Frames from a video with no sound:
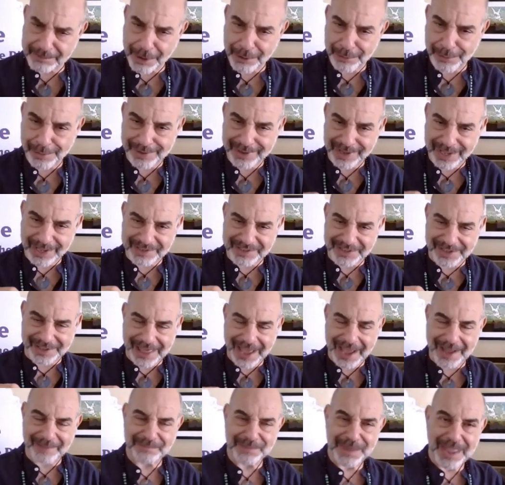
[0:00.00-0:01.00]
But we'll get to
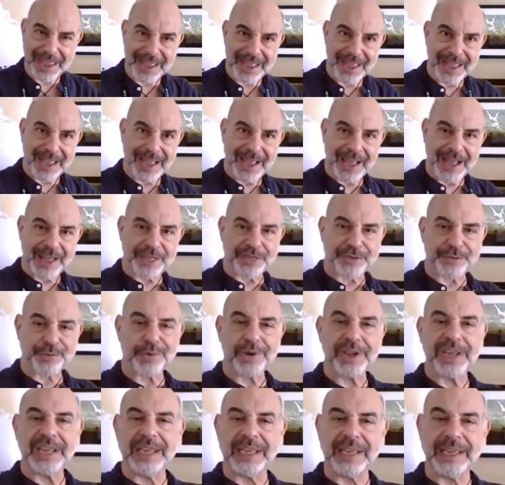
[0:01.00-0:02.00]
that.
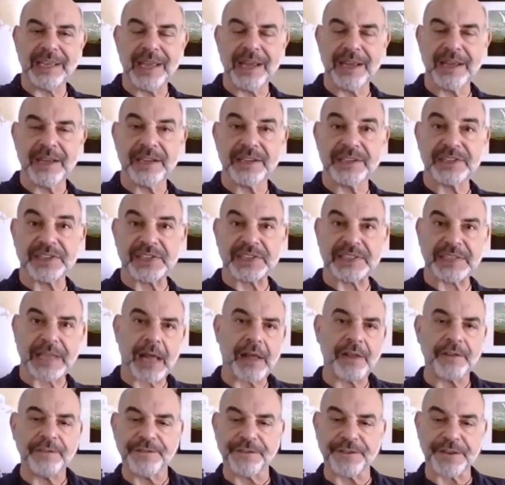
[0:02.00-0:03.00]
3,
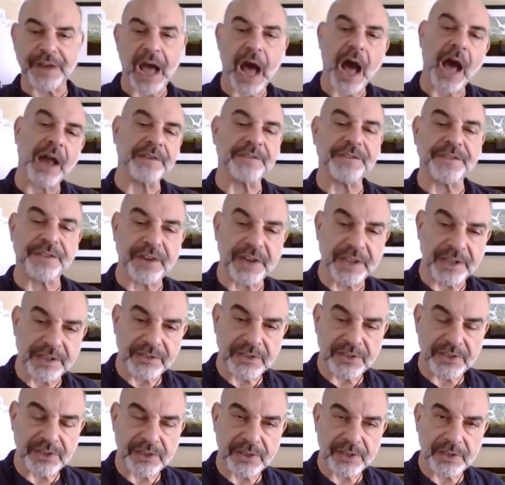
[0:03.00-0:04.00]

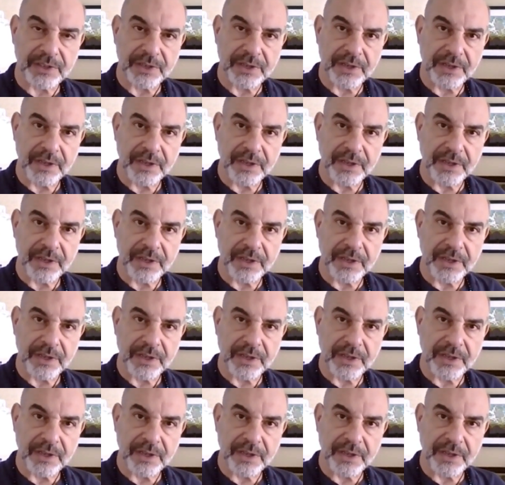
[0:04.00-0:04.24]
self-confidence.